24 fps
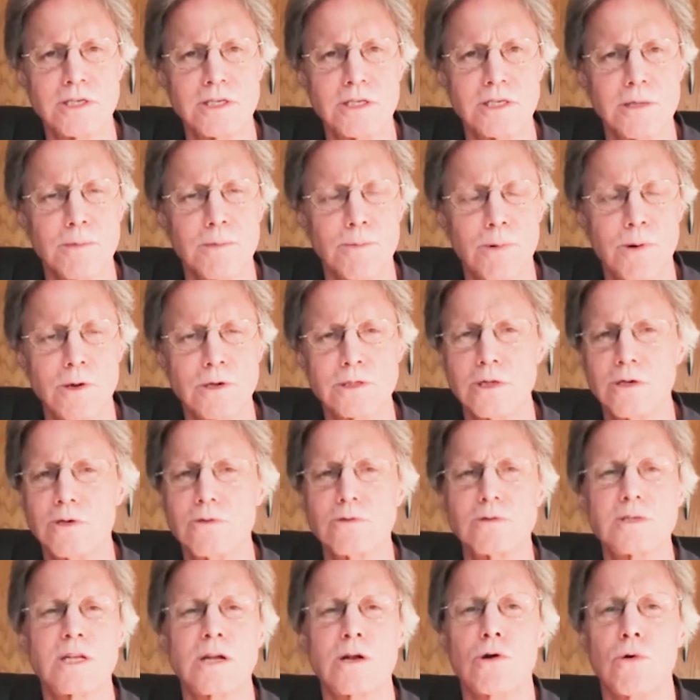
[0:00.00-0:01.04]
This is the
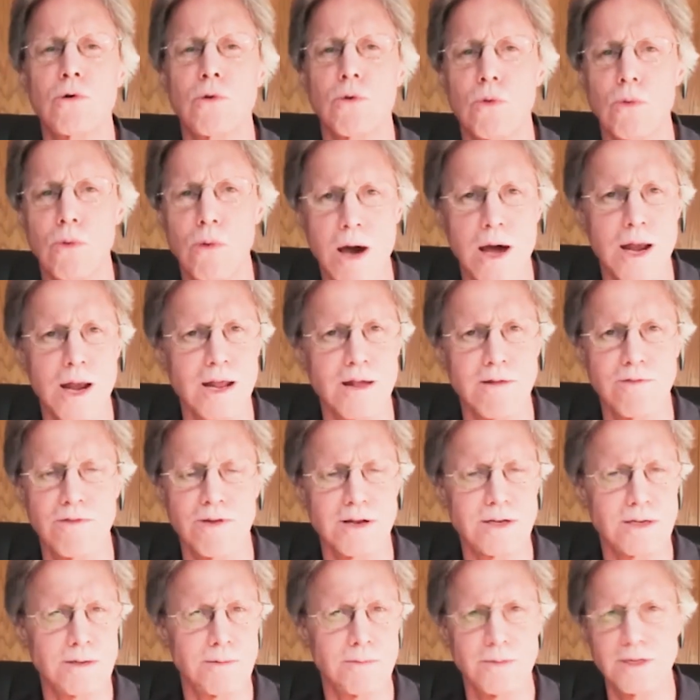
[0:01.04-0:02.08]
person who's the
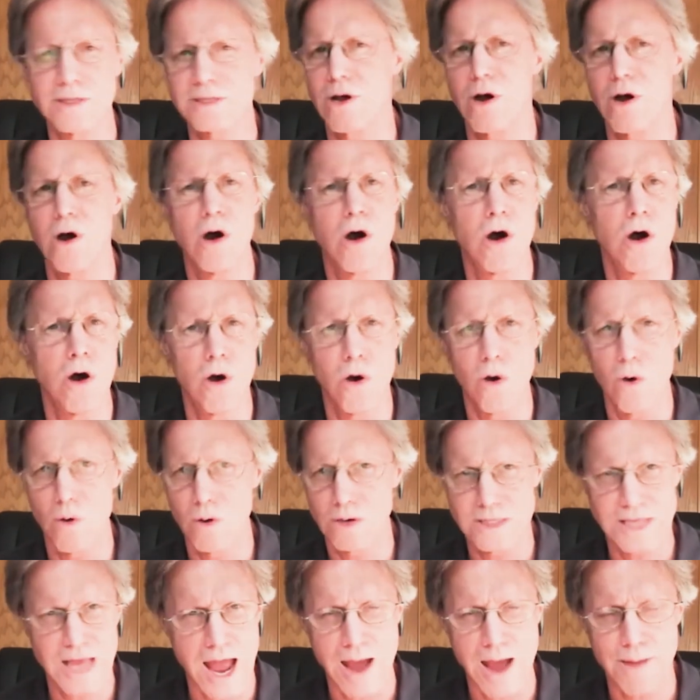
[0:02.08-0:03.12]
chronic victim. This
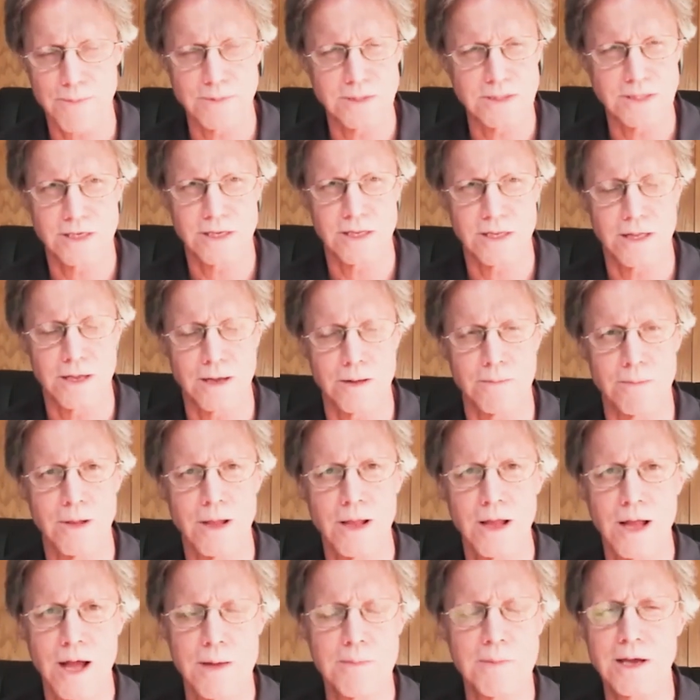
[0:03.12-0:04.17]
always happens to them.